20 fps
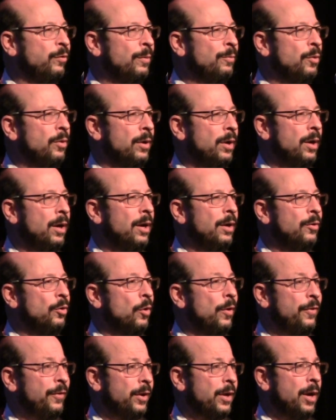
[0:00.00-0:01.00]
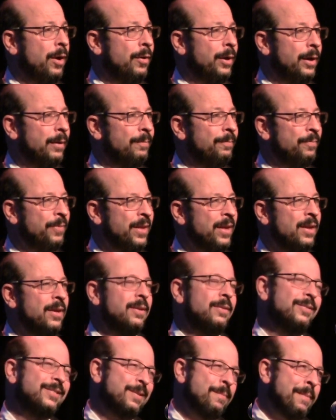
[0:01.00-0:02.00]
from uh, North Dakota.
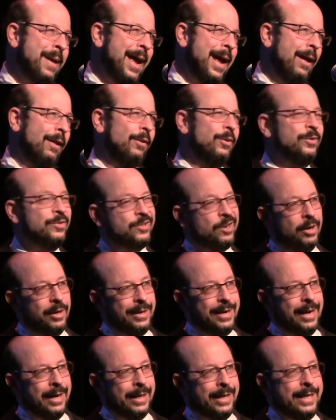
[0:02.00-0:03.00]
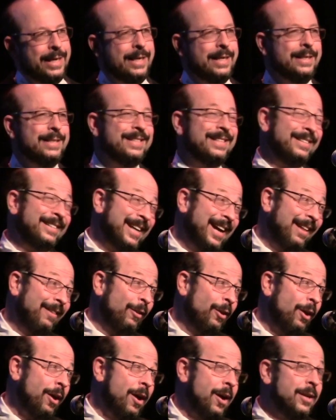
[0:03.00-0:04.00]
It was a male who started heading east and
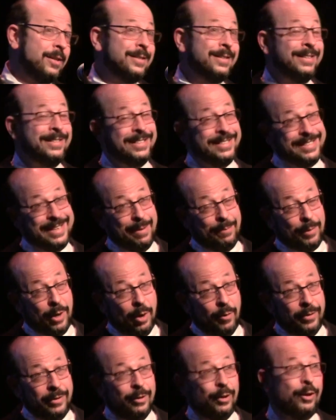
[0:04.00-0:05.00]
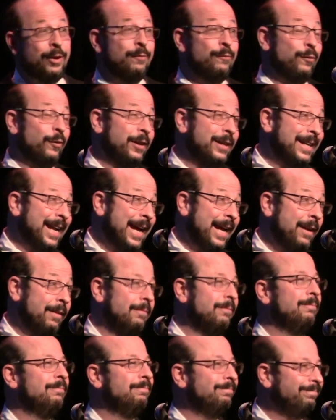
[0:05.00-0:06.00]
got lost and just kept going, looking for a
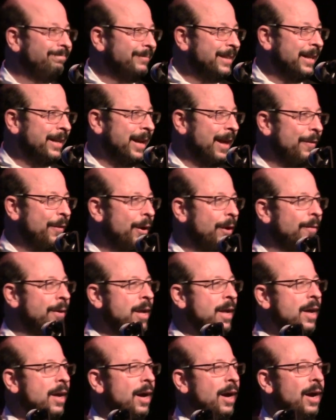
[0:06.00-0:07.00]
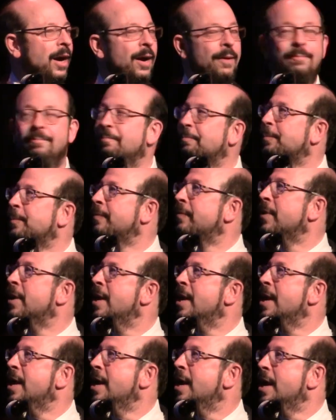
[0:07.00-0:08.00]
date. Didn't get there. Um,
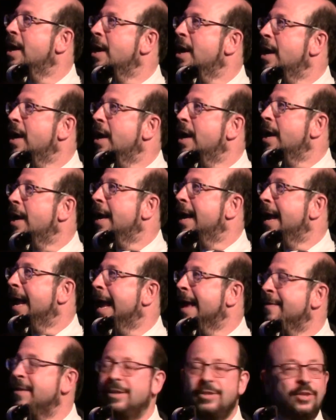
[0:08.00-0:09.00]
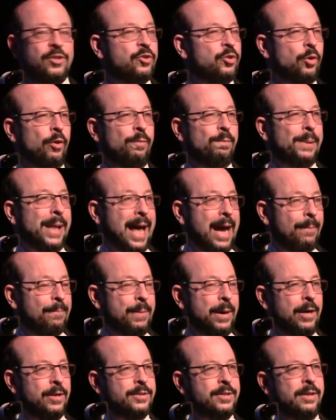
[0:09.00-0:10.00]
and this is true of
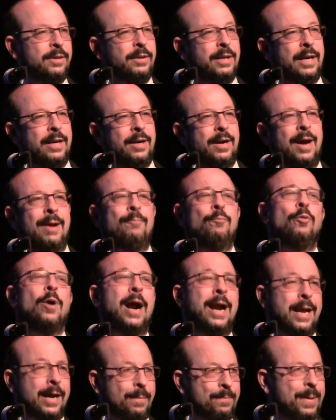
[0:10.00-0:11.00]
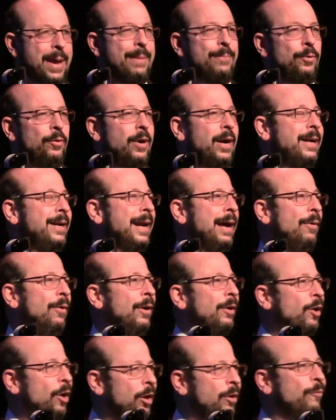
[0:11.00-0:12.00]
black bears. And, and I'm writing a paper right now
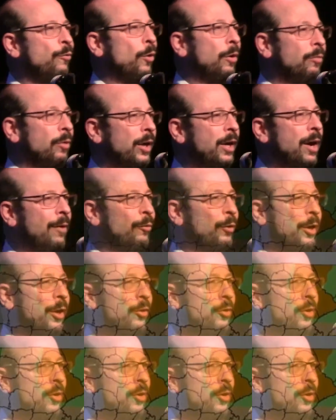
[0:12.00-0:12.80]
on carnivore recovery